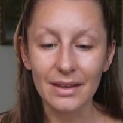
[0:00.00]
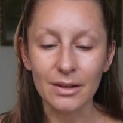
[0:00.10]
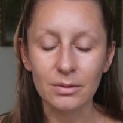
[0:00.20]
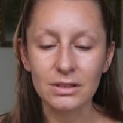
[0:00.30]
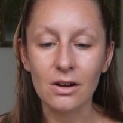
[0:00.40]

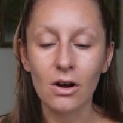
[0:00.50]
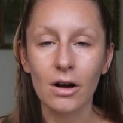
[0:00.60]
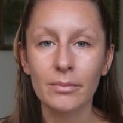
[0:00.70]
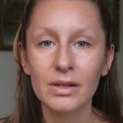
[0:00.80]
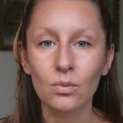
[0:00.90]
there was a
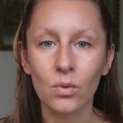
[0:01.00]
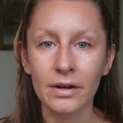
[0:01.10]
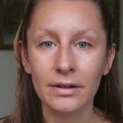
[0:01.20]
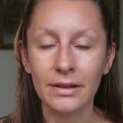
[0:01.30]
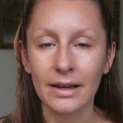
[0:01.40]
common
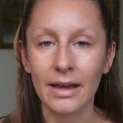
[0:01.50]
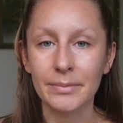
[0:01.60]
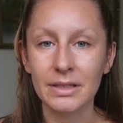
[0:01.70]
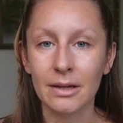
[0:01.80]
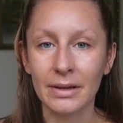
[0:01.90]
word that
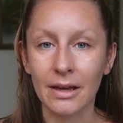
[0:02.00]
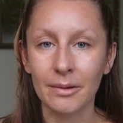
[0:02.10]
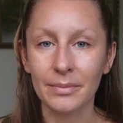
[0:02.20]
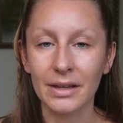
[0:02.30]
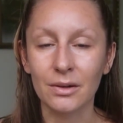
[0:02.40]
kept coming
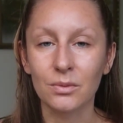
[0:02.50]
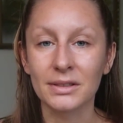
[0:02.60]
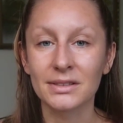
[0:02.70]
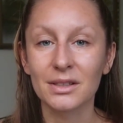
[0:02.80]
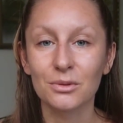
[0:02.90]
up, and it
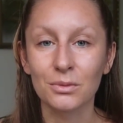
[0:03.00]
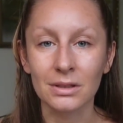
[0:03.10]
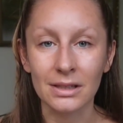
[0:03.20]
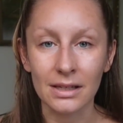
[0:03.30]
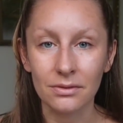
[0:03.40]
was
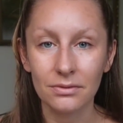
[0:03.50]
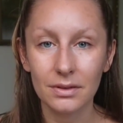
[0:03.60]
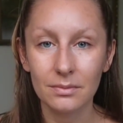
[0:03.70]
relief.